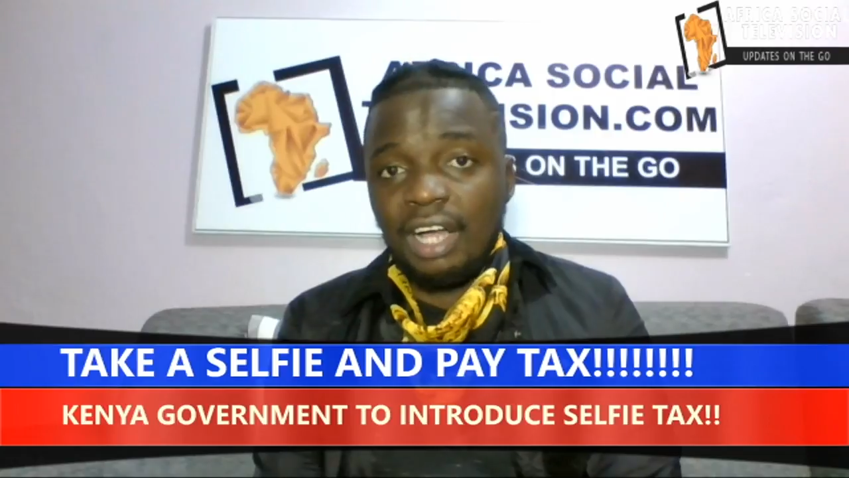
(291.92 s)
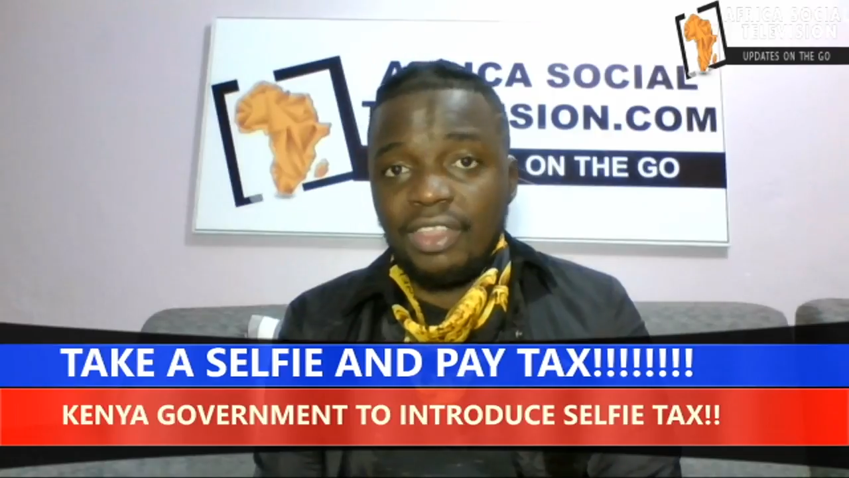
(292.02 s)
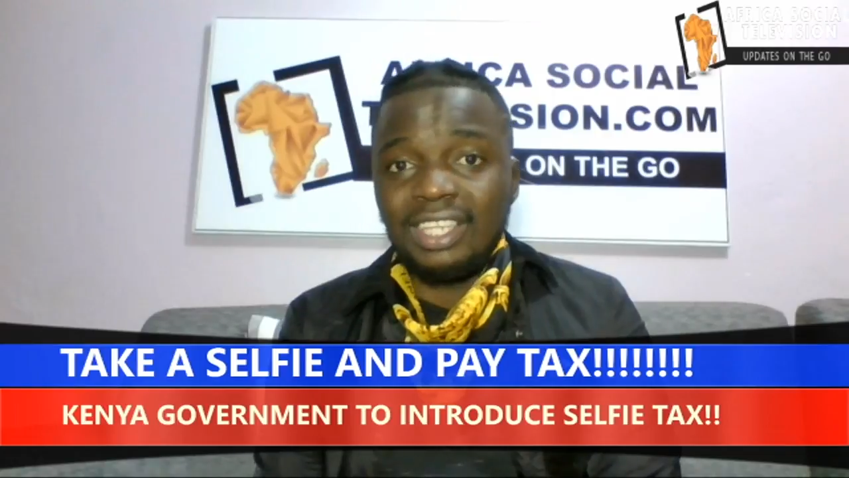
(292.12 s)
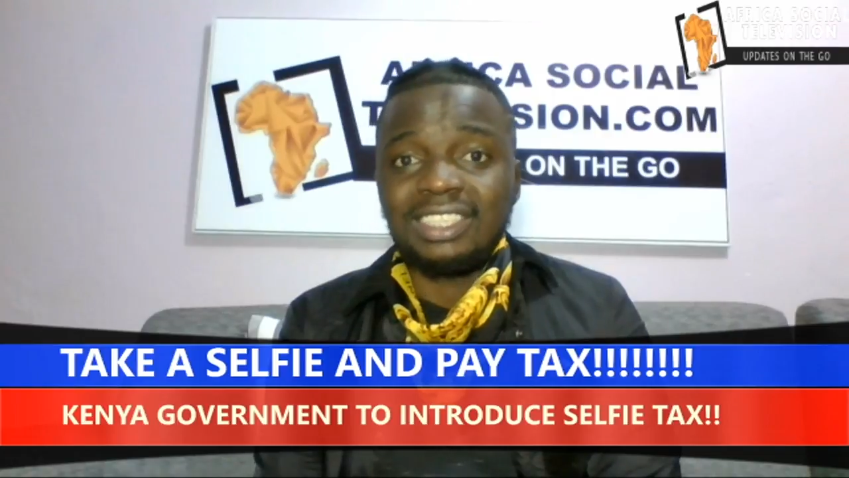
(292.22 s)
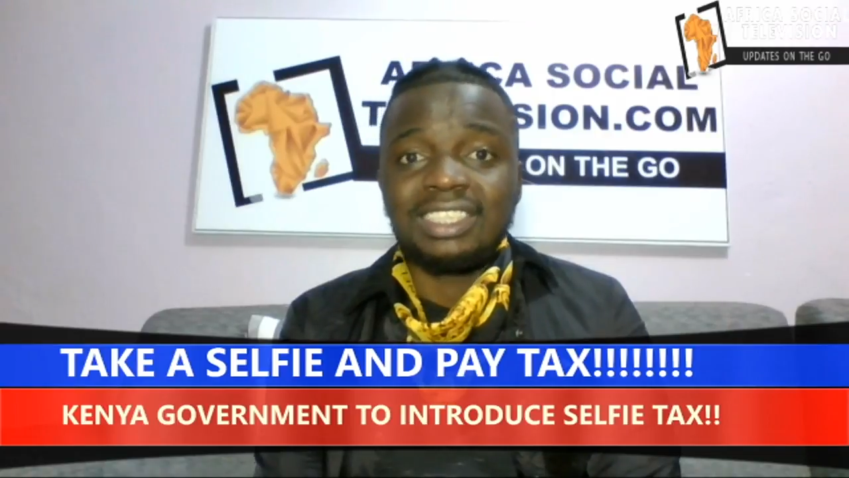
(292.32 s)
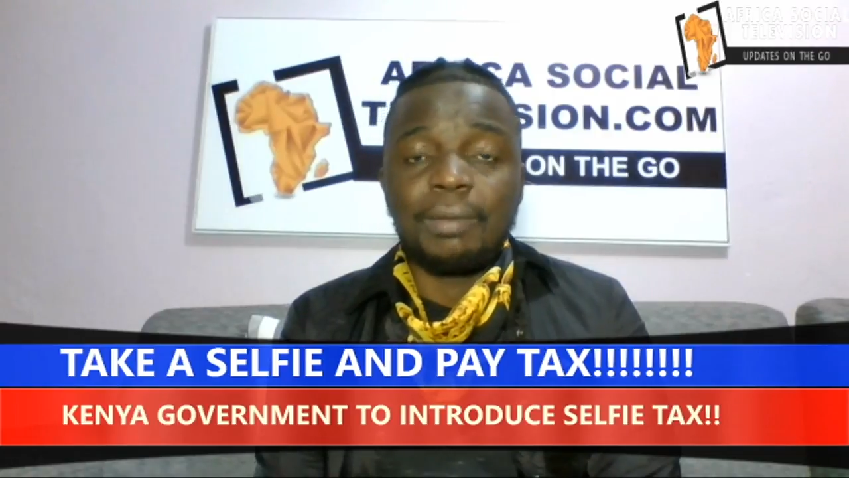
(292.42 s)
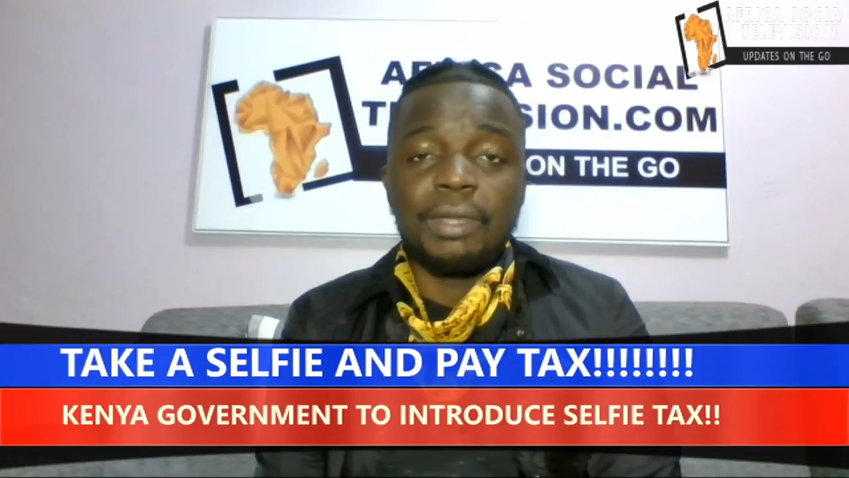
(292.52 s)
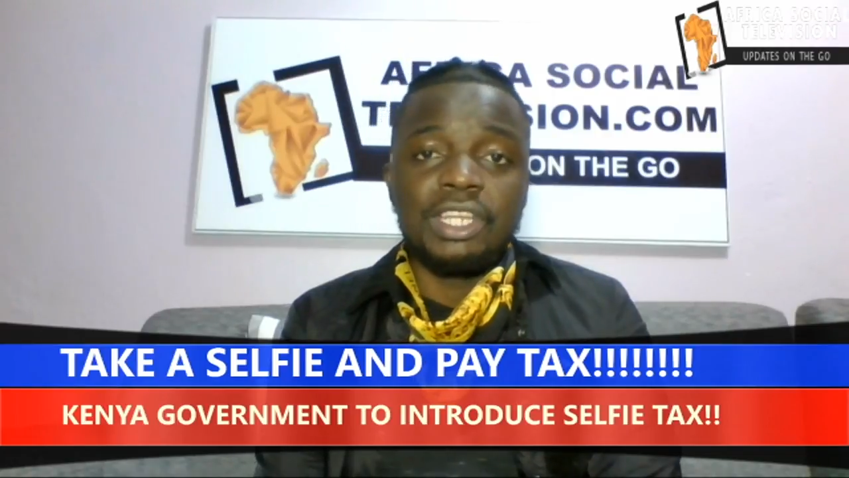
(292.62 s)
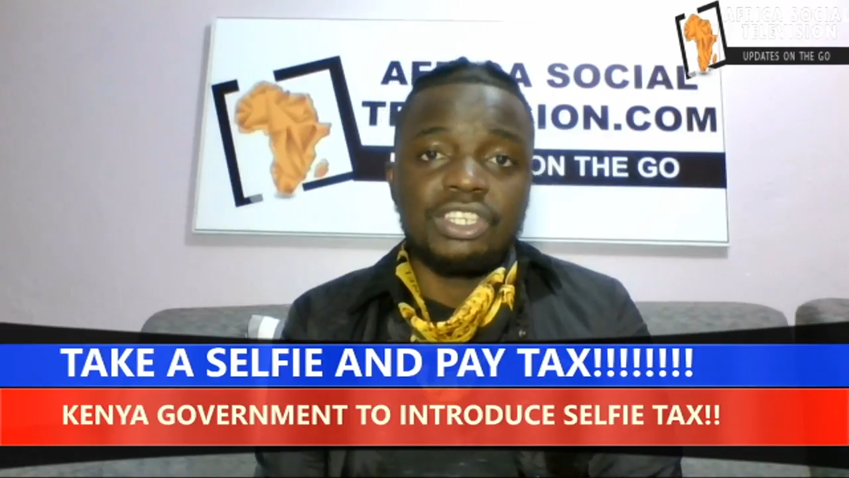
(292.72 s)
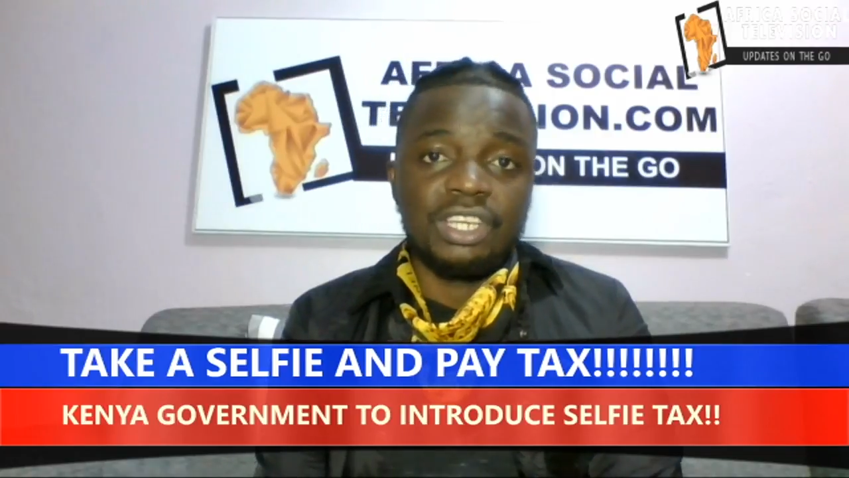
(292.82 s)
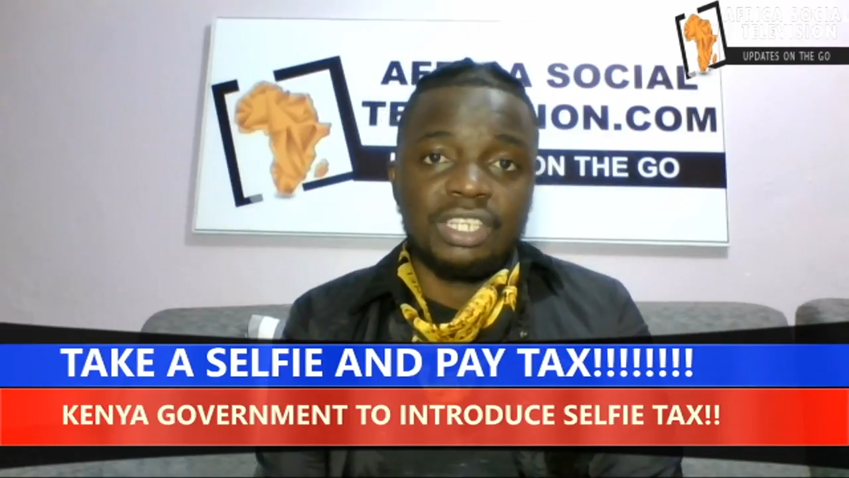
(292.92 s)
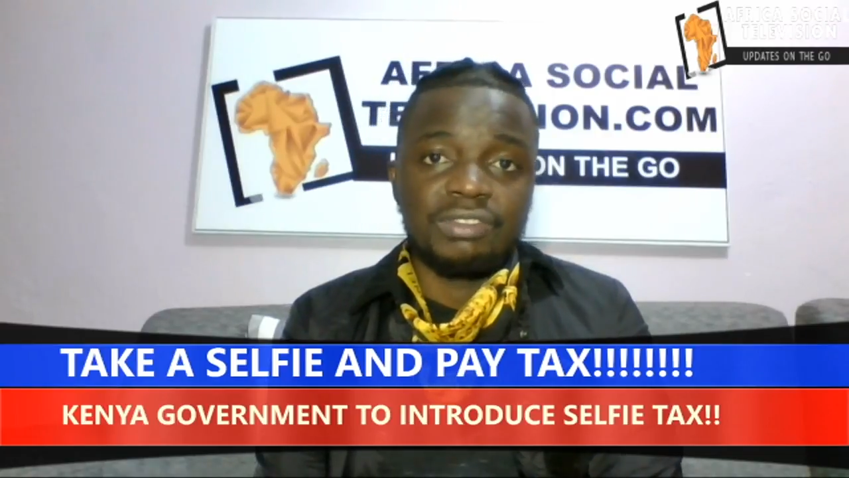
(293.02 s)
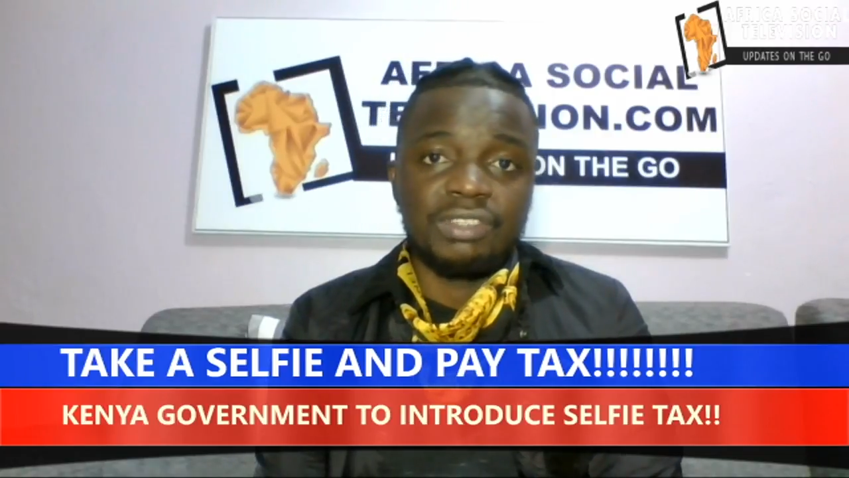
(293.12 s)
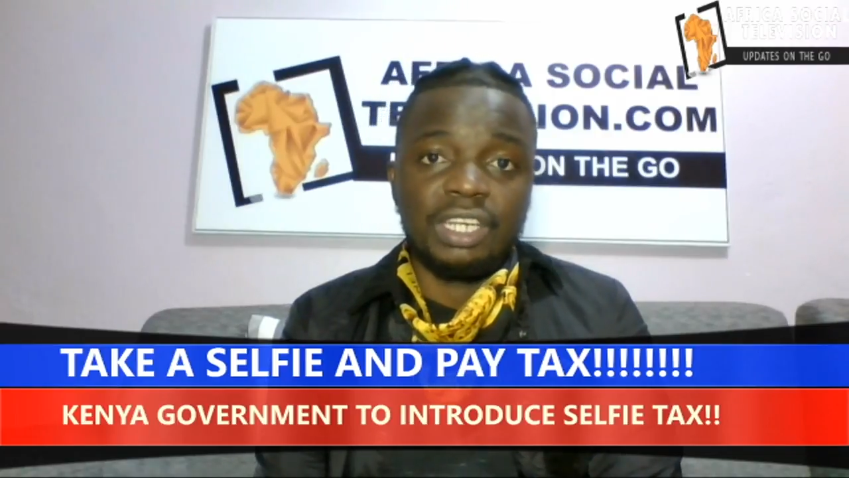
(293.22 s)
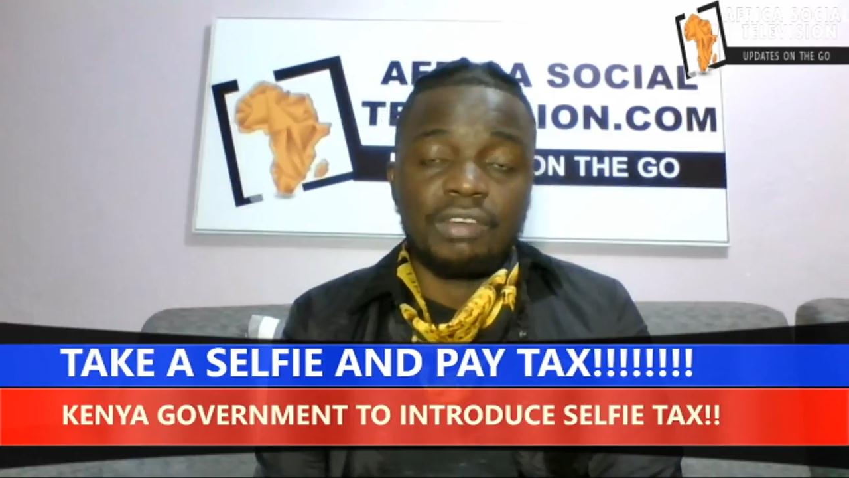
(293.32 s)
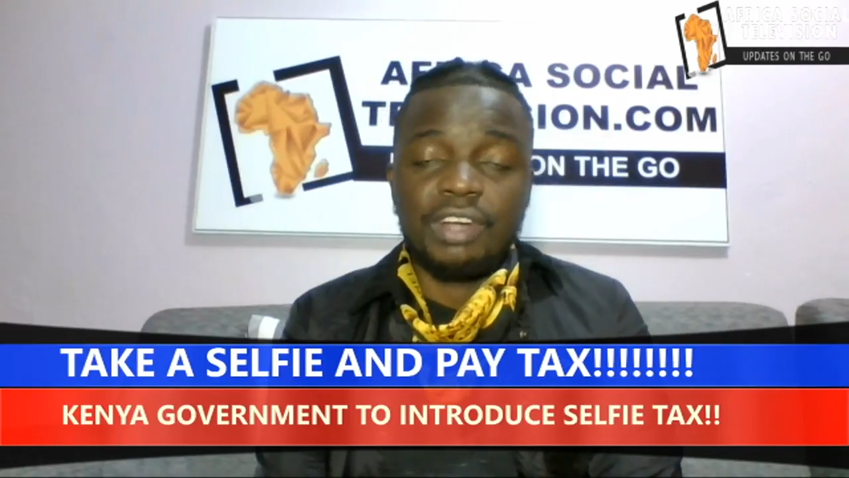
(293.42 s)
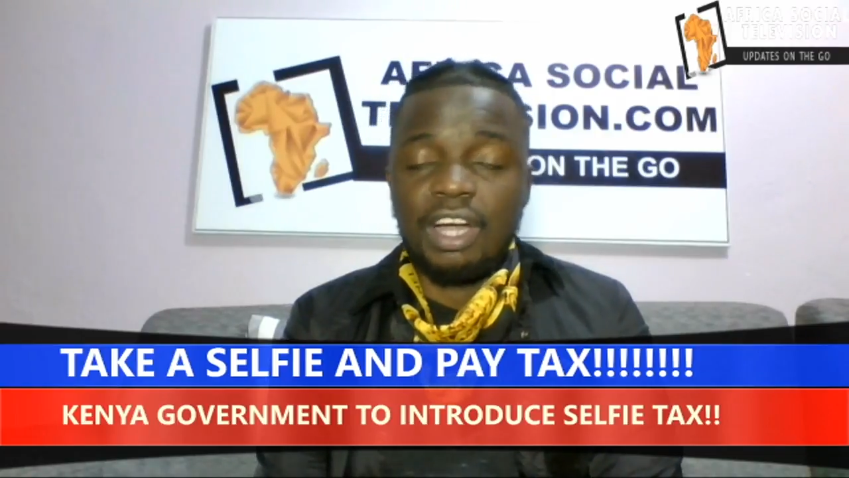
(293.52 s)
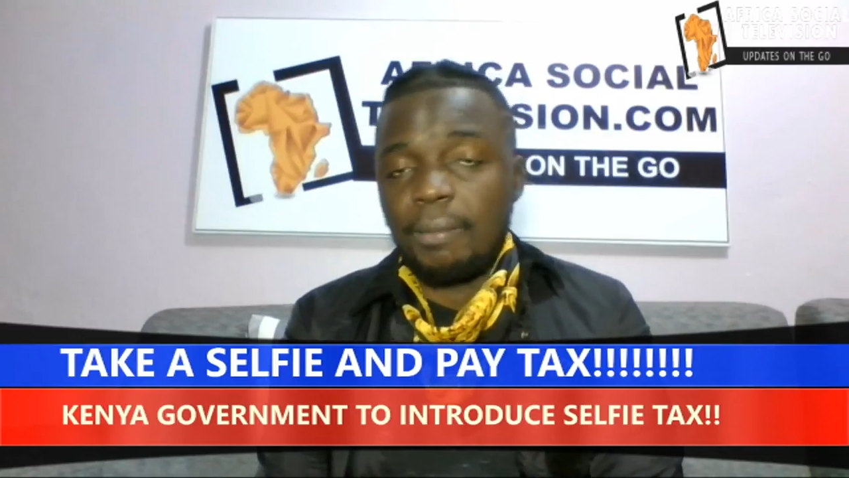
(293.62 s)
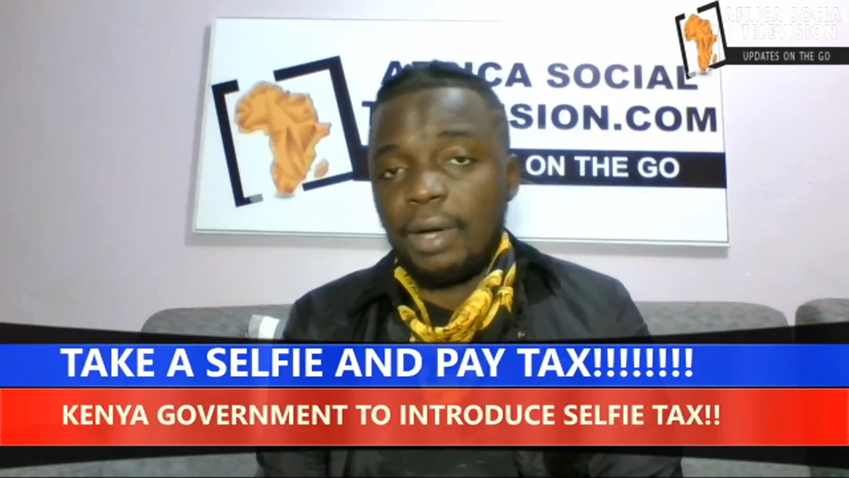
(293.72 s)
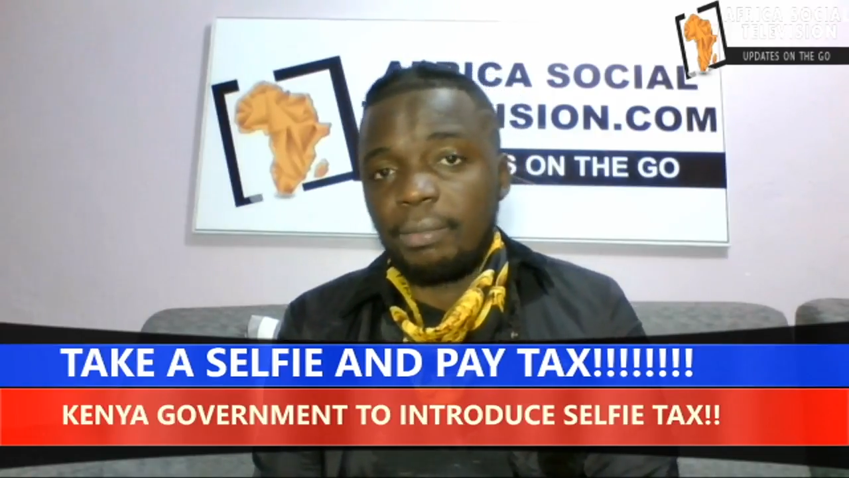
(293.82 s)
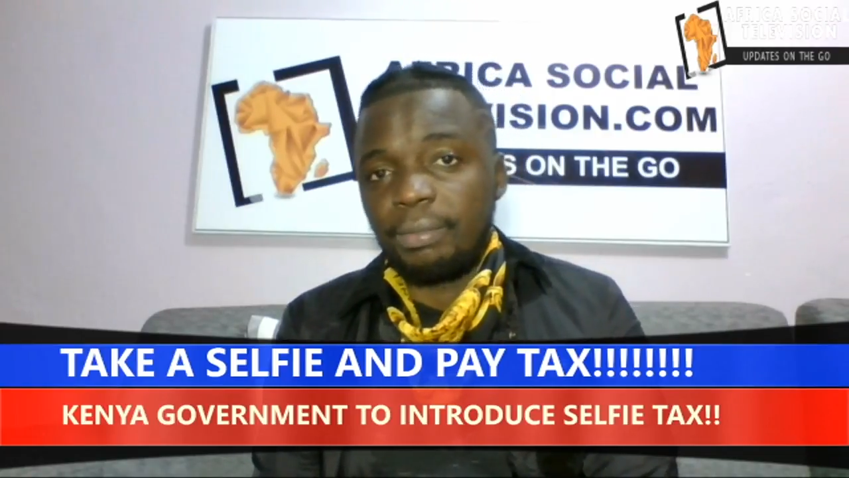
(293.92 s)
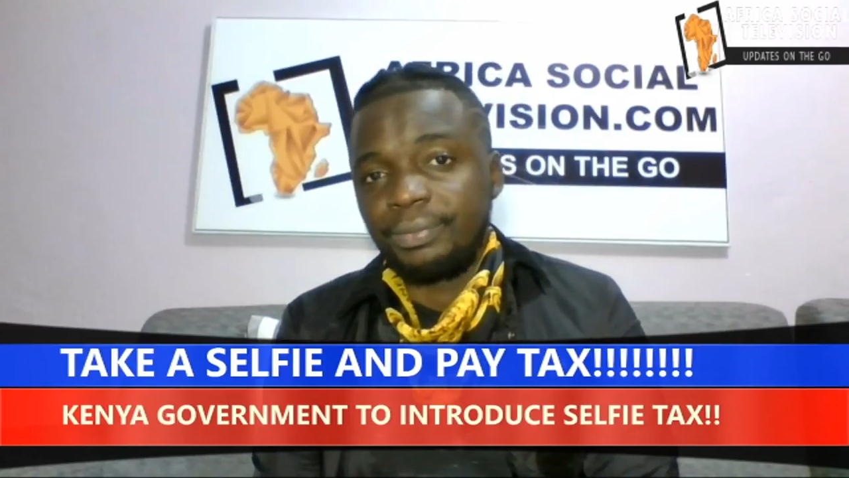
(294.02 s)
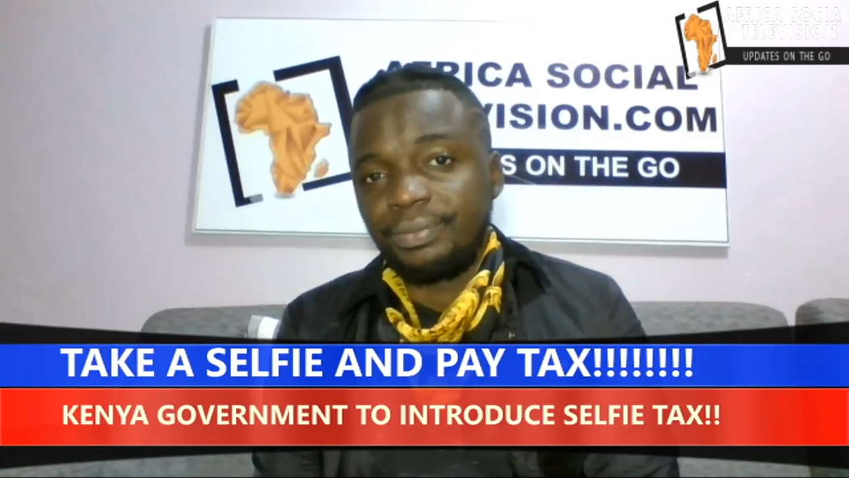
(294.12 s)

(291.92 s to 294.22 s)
There's some initiatives that have come up,